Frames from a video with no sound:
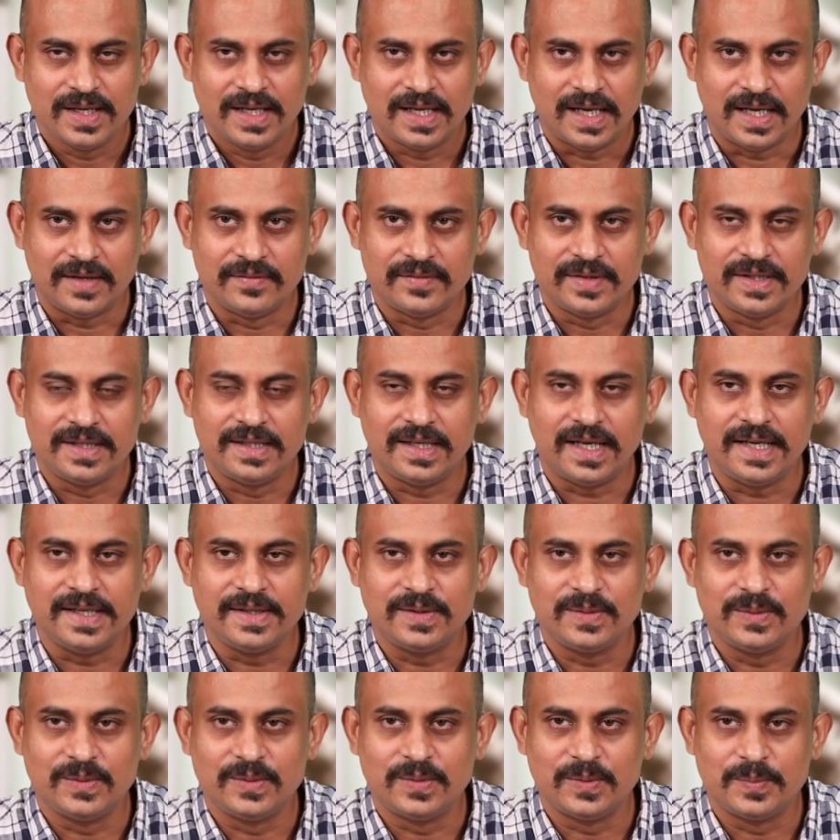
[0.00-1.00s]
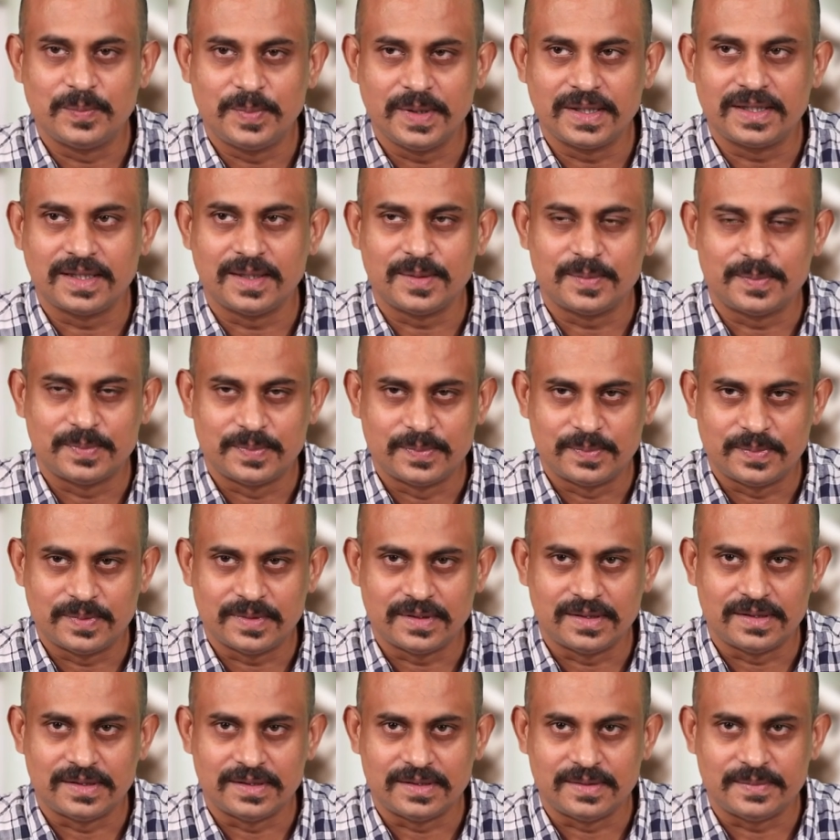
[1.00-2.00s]
and we'd like you to pick up
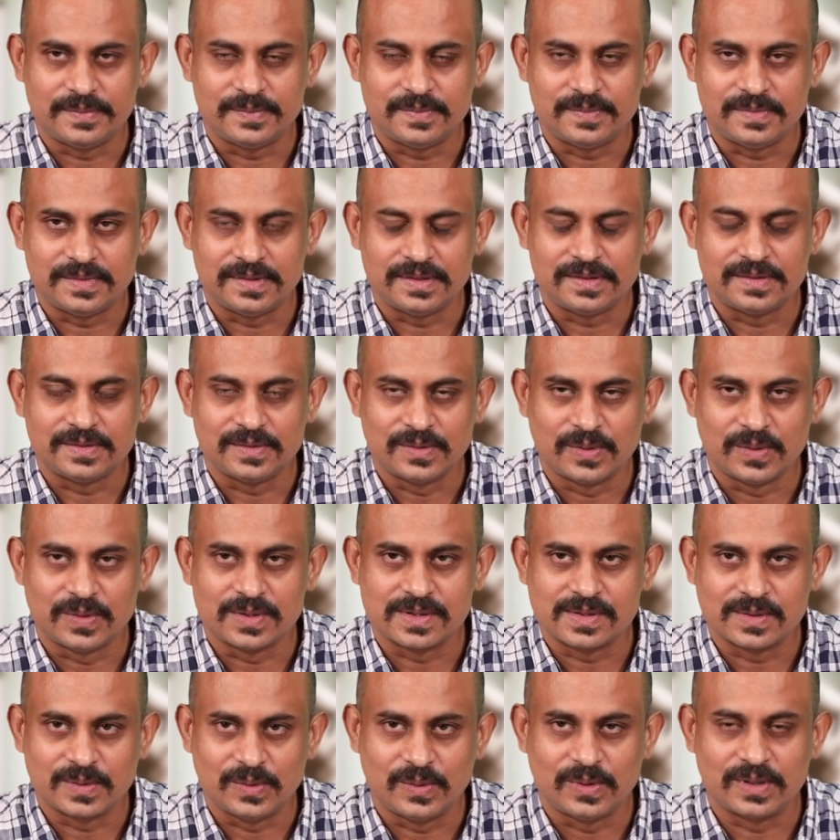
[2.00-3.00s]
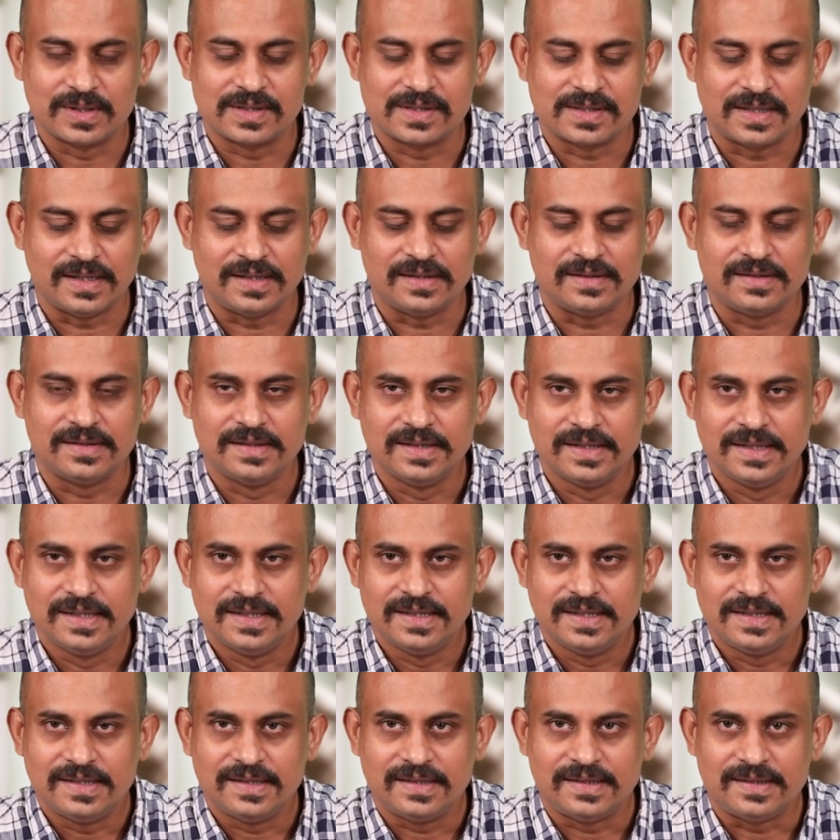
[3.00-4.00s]
those quotes and
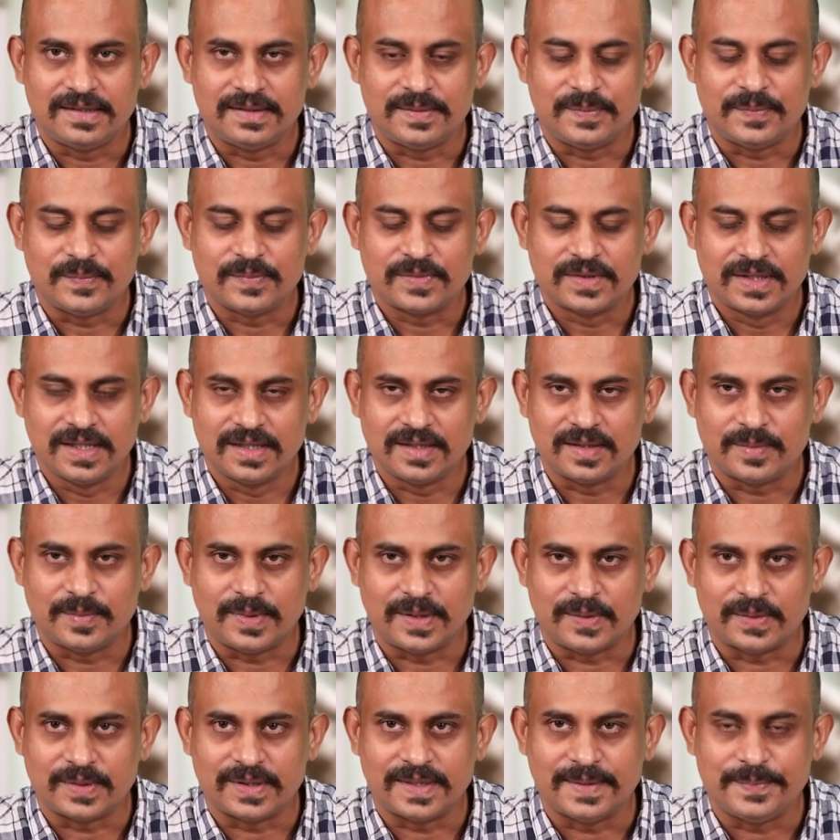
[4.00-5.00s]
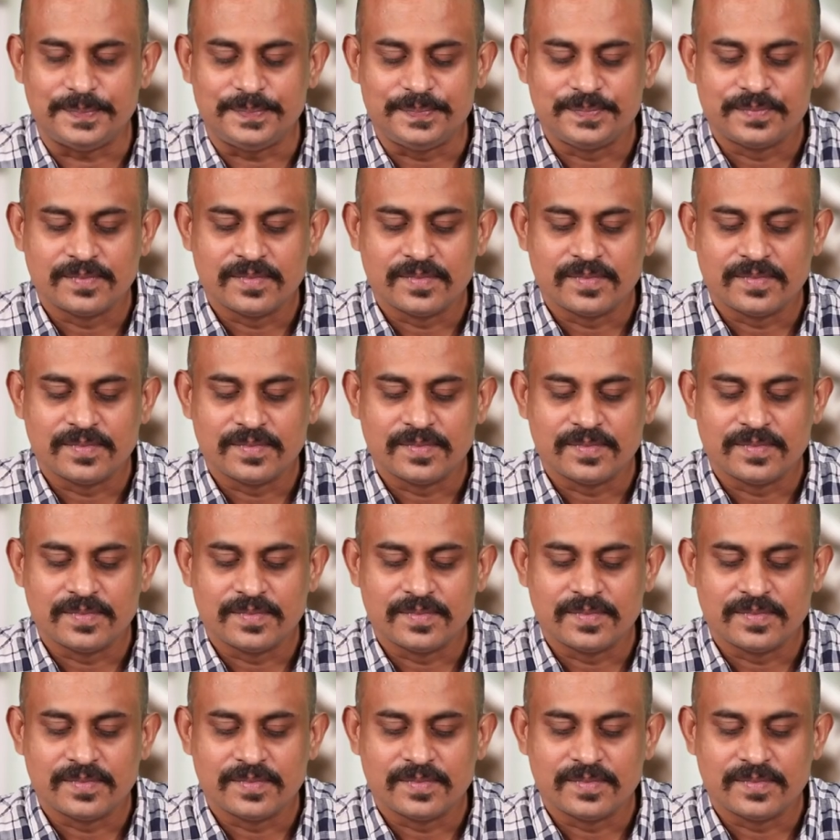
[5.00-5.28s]
think about them.